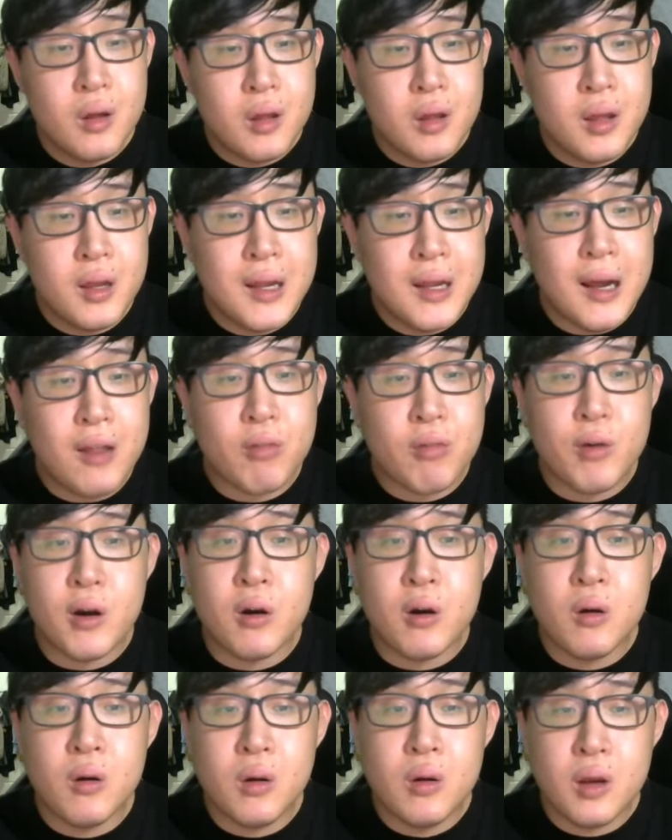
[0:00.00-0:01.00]
He does
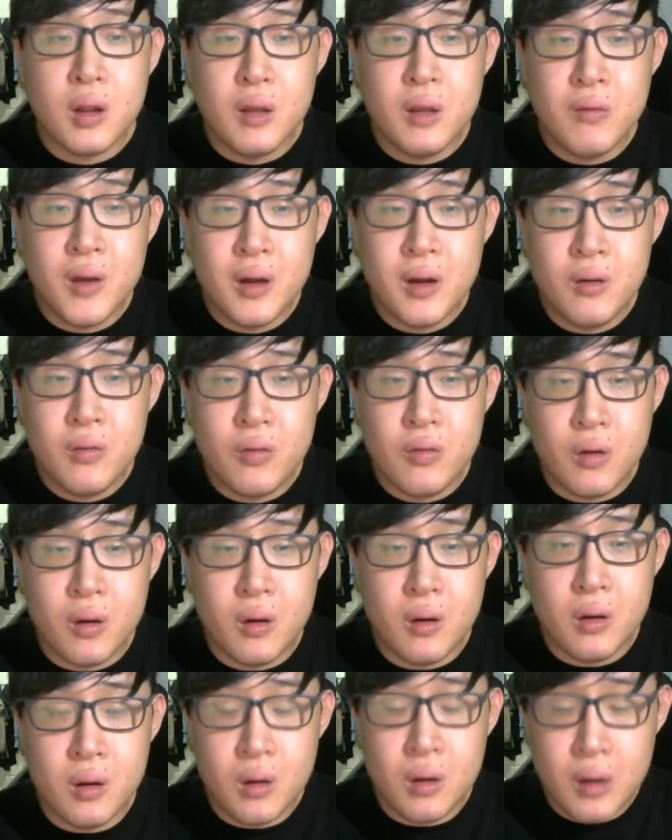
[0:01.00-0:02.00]
well even
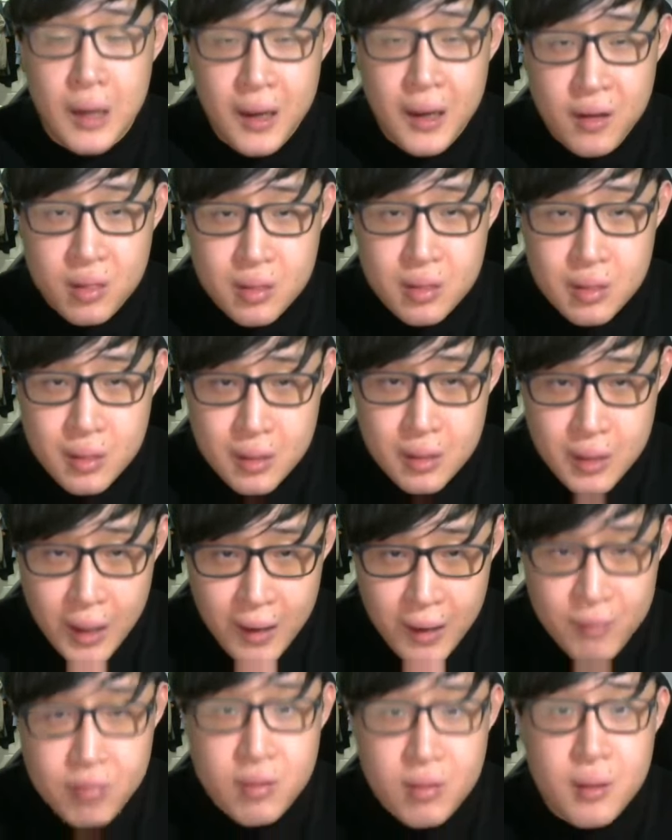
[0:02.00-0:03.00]
for less
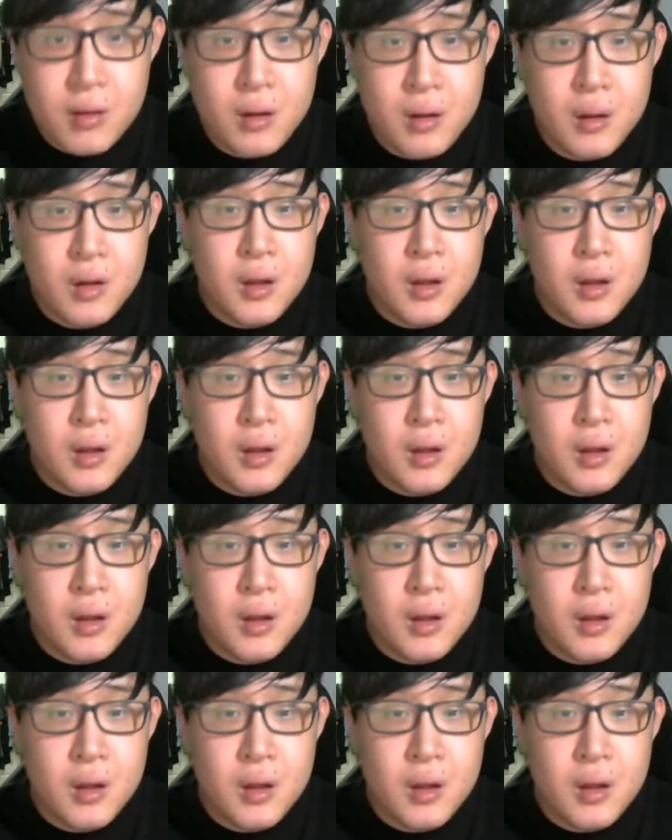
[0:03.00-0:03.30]
deaths.